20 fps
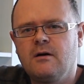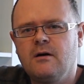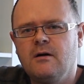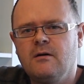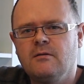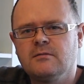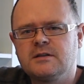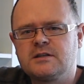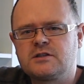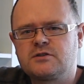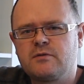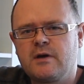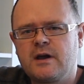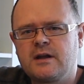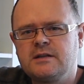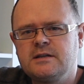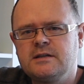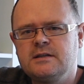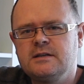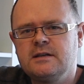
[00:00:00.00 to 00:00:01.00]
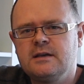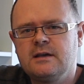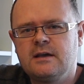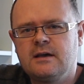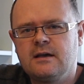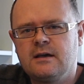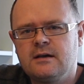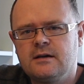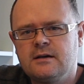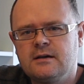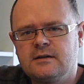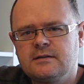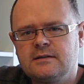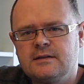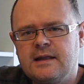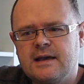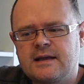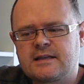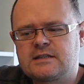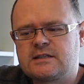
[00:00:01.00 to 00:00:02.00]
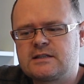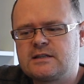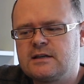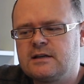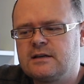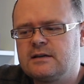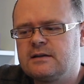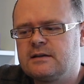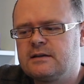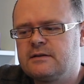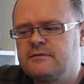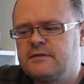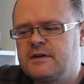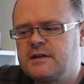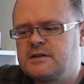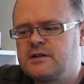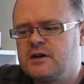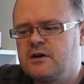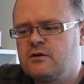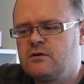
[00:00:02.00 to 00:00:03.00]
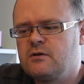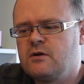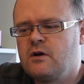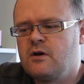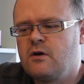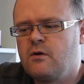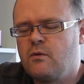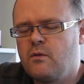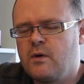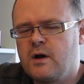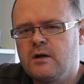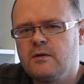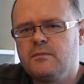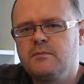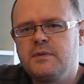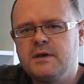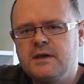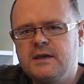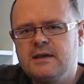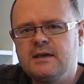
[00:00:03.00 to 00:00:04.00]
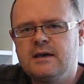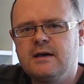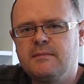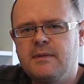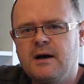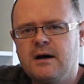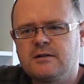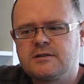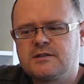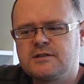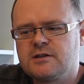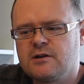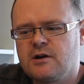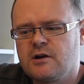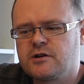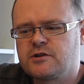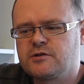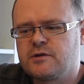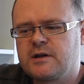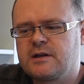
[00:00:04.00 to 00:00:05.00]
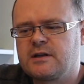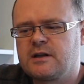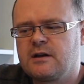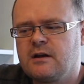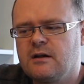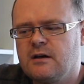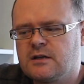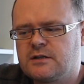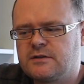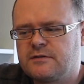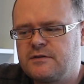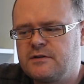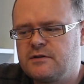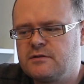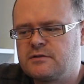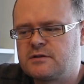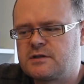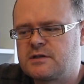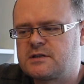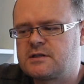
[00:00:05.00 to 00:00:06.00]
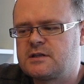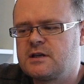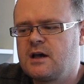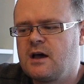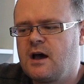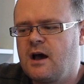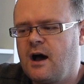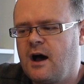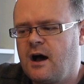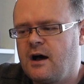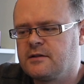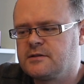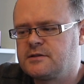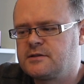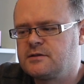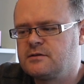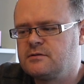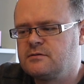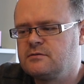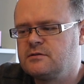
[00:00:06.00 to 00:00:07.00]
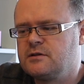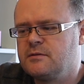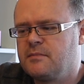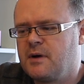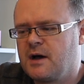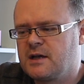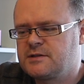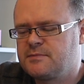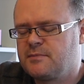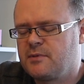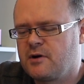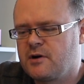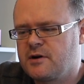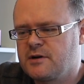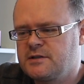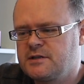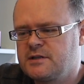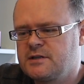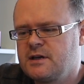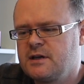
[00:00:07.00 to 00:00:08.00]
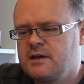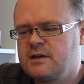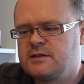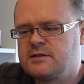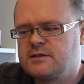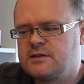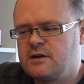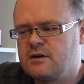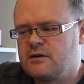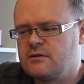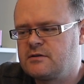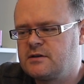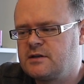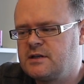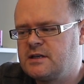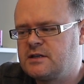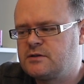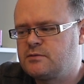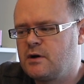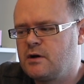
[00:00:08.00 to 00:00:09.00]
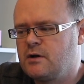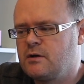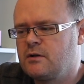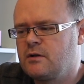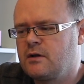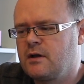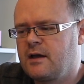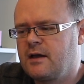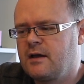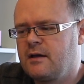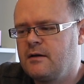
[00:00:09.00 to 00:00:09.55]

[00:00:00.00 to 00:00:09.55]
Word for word: all this ready. The next video will be about soldering the glass fuses onto the bus bars. So these will